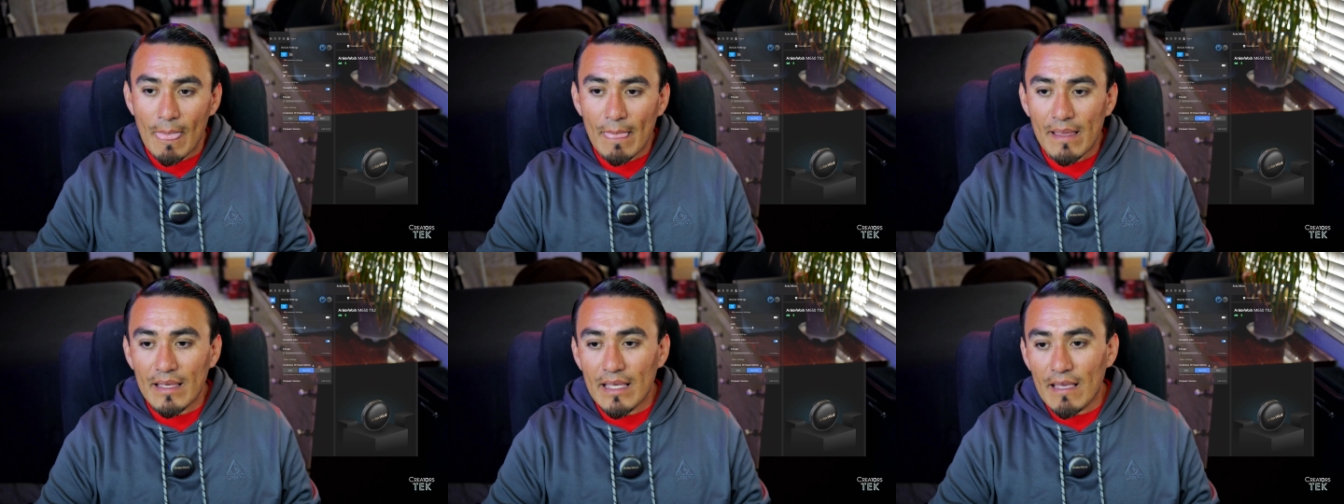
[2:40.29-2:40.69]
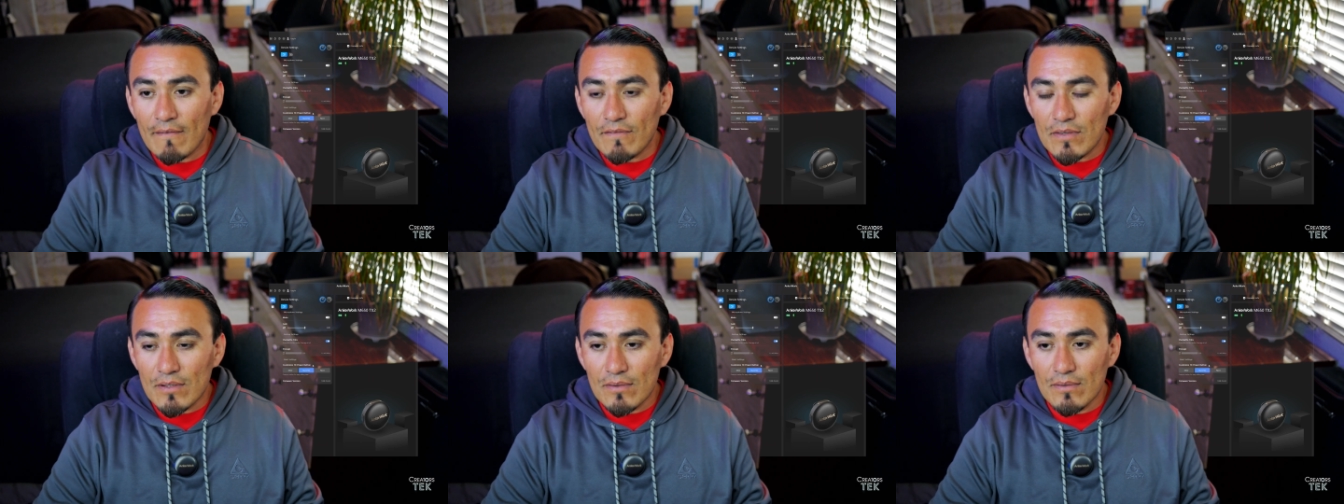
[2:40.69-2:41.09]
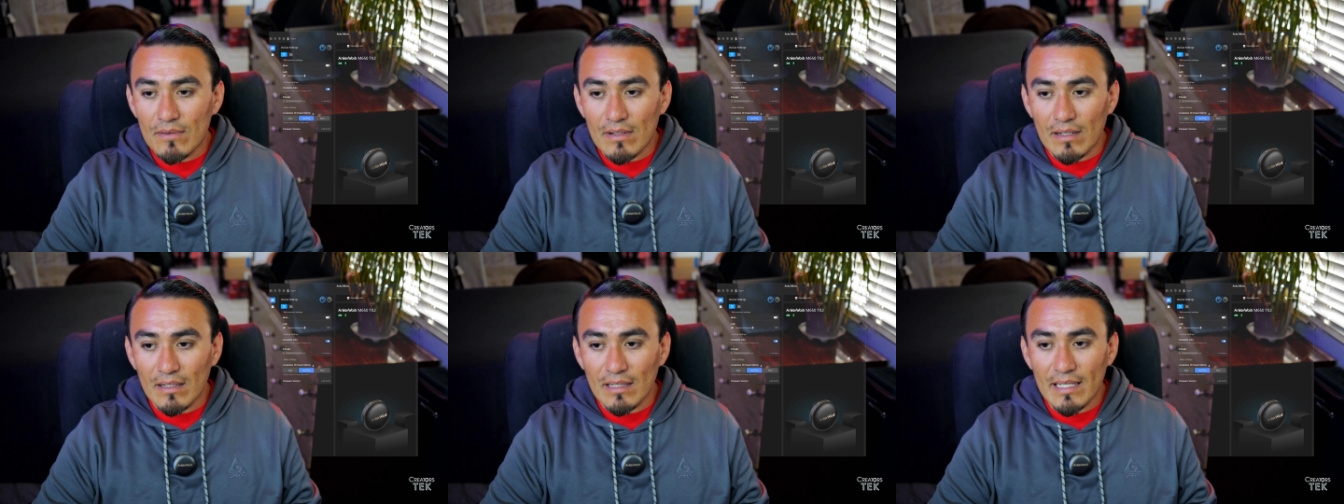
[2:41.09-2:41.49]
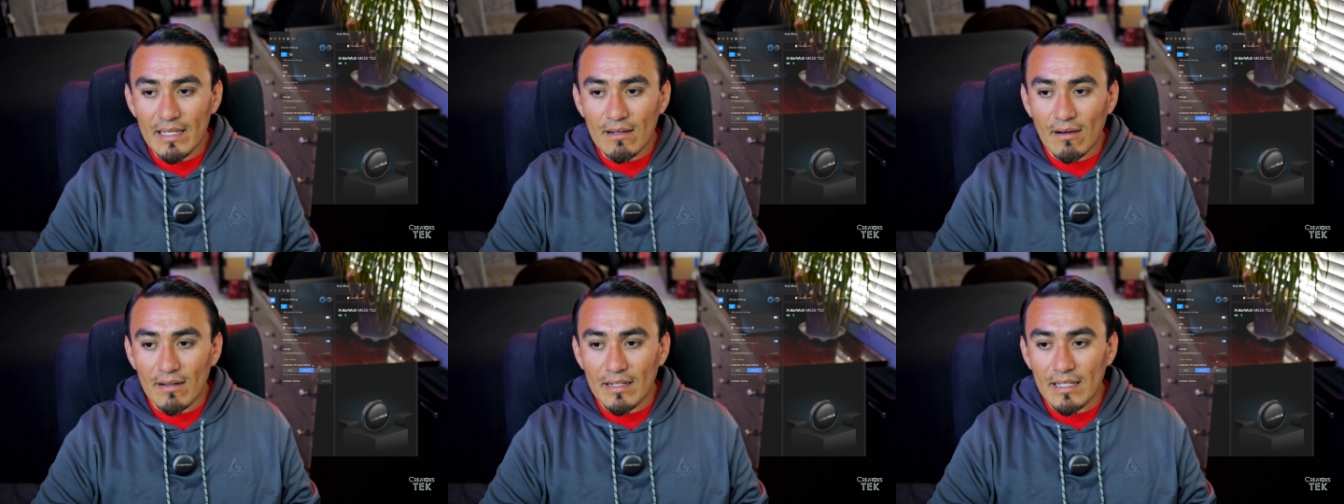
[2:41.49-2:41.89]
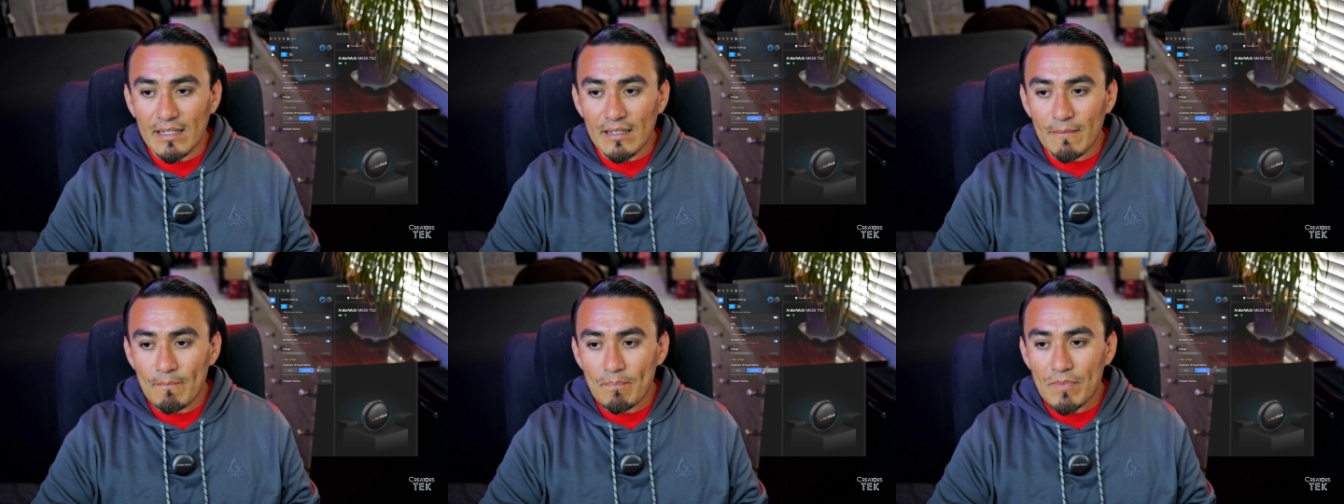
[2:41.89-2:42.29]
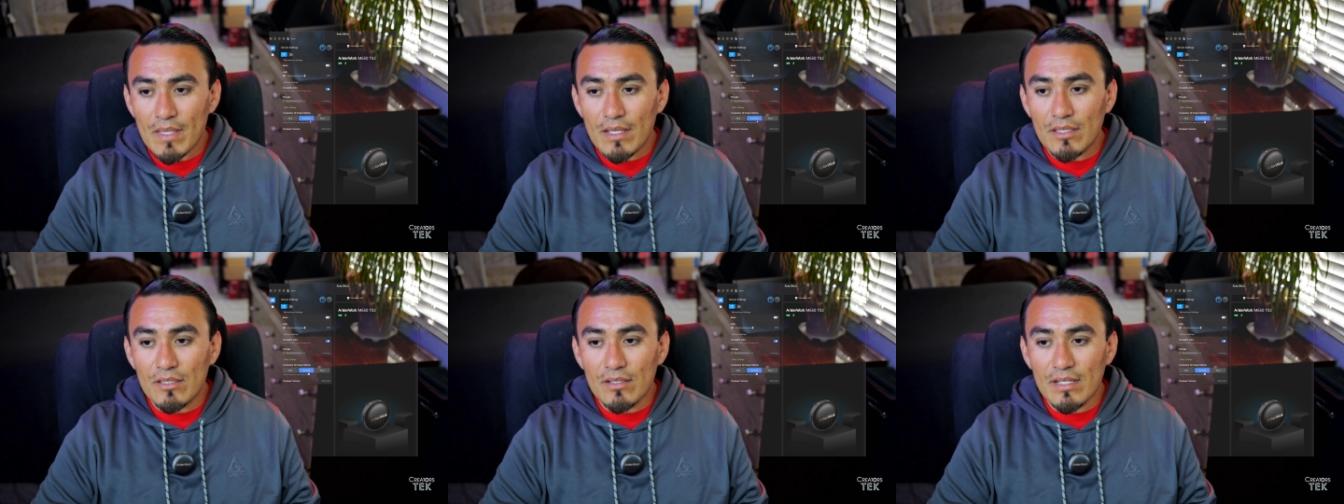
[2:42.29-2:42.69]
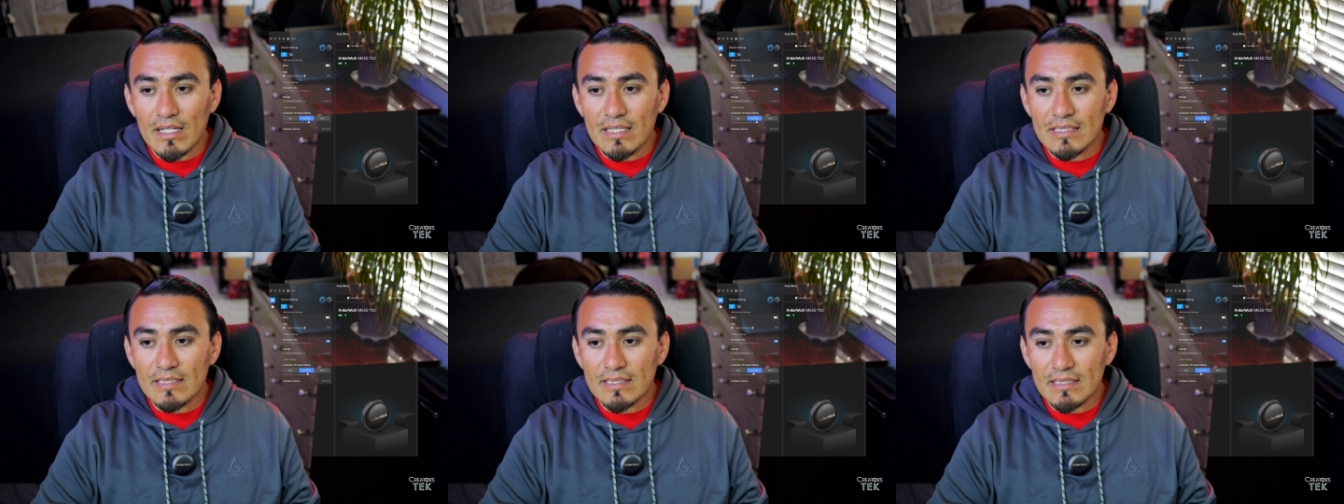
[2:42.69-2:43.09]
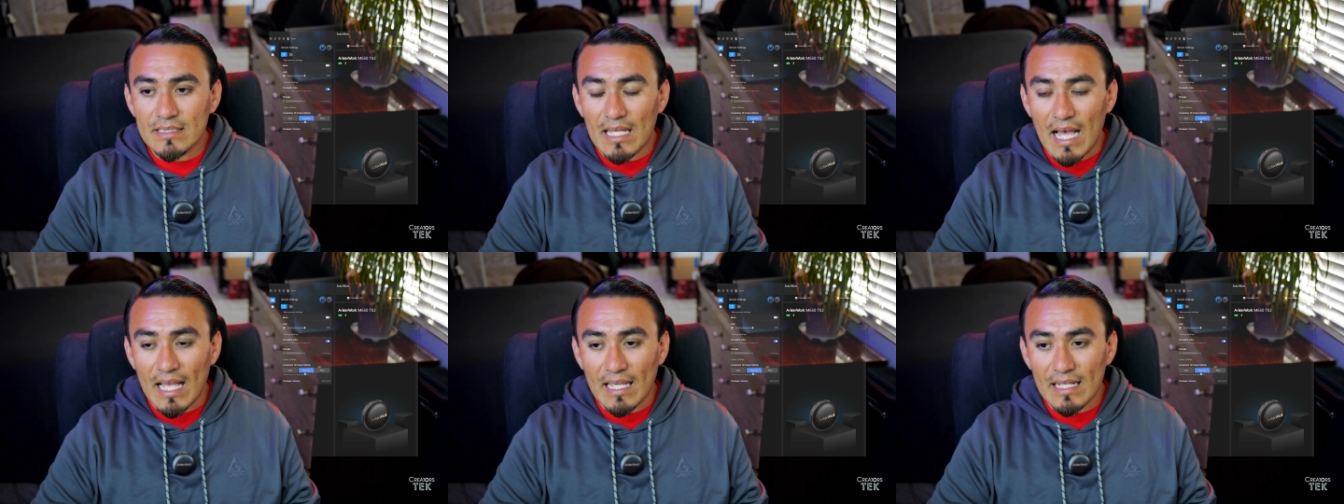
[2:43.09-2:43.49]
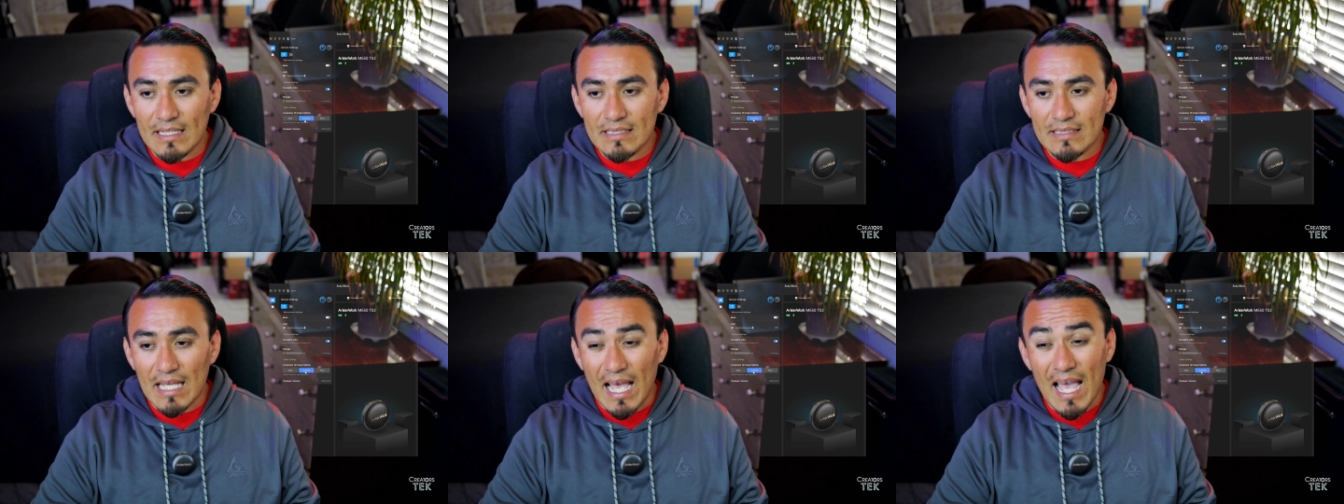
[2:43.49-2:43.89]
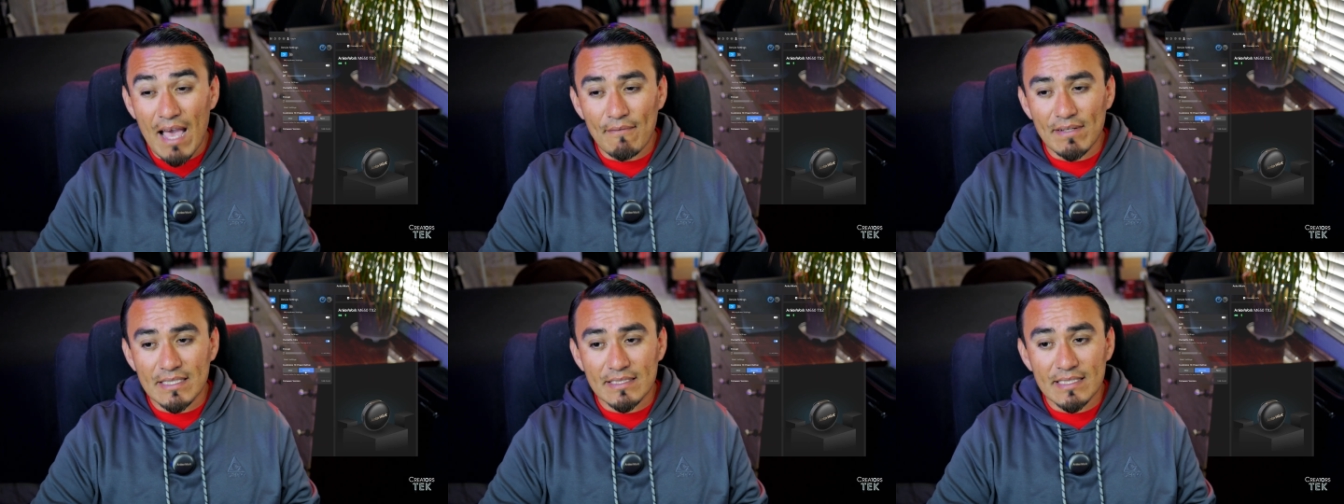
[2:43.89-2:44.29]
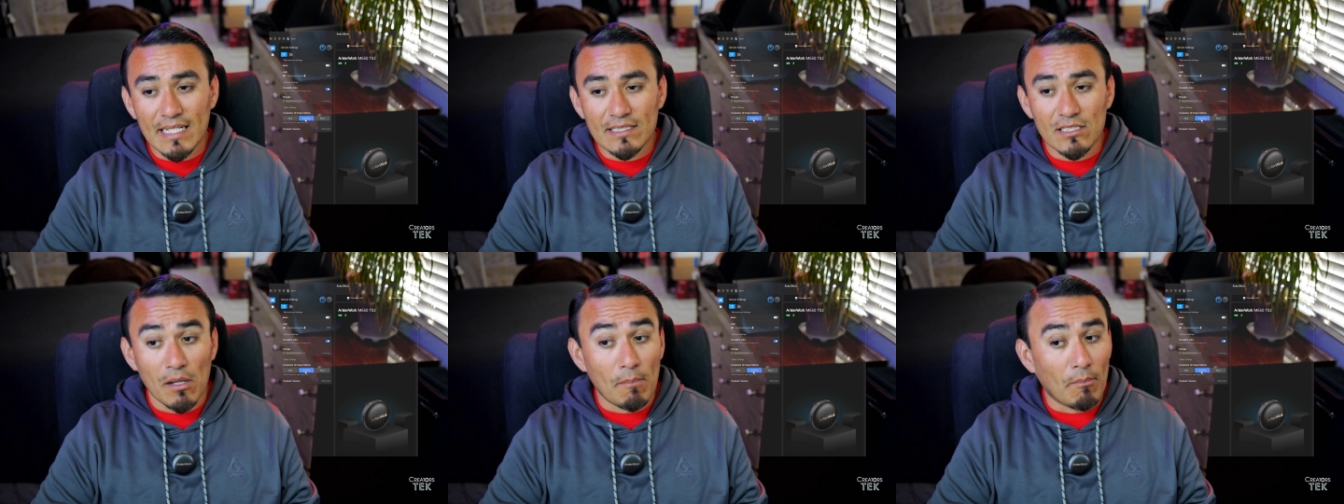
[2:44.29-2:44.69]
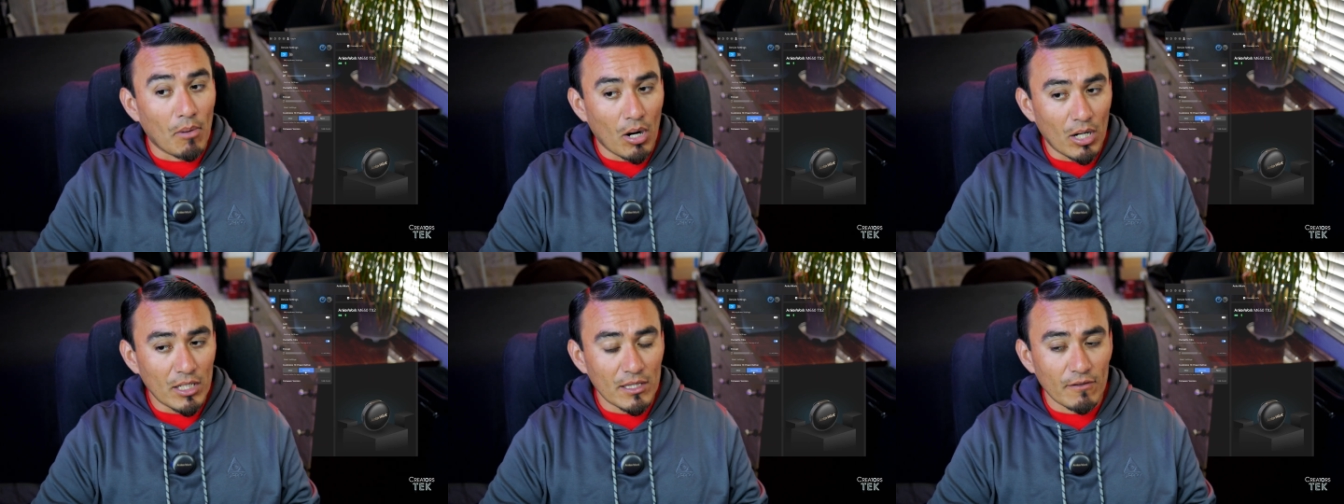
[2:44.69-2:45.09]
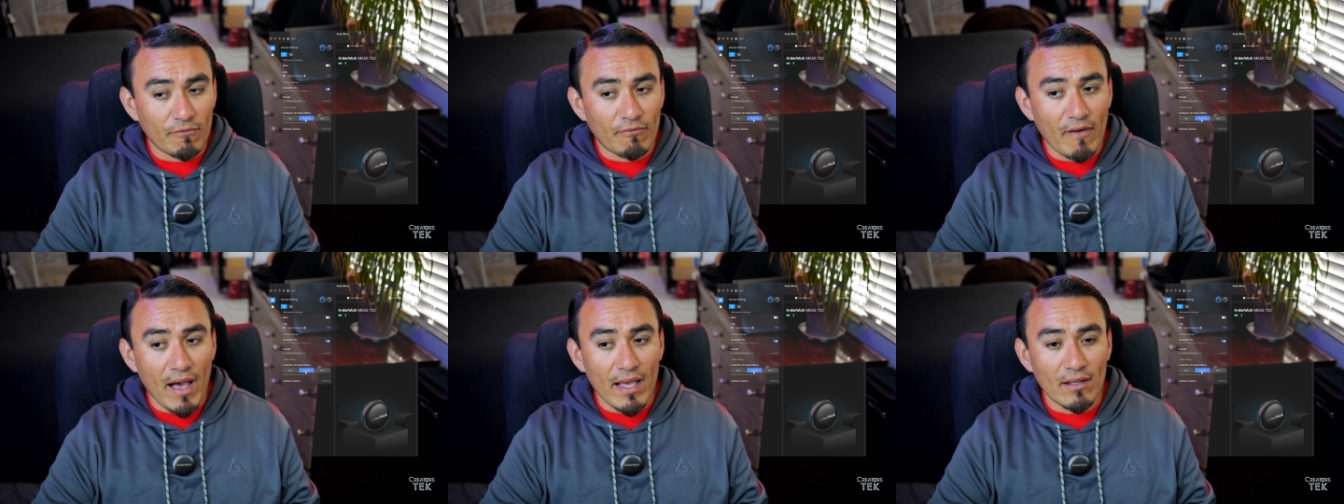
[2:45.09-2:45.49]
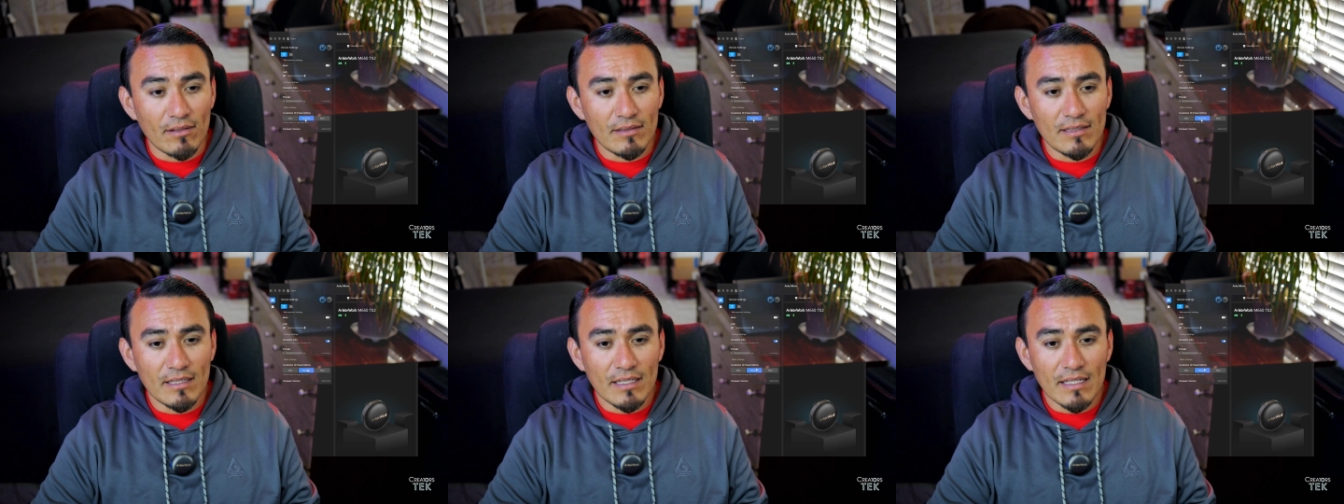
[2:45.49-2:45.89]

if you click on it, you can I can I have it set to mark the file